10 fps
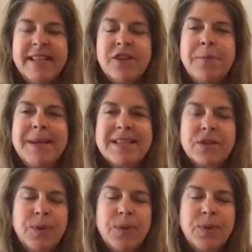and they're
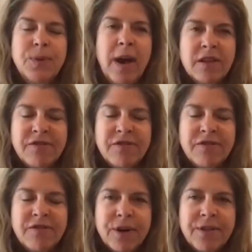mixed with
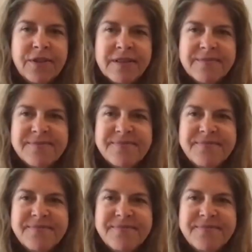wildflowers.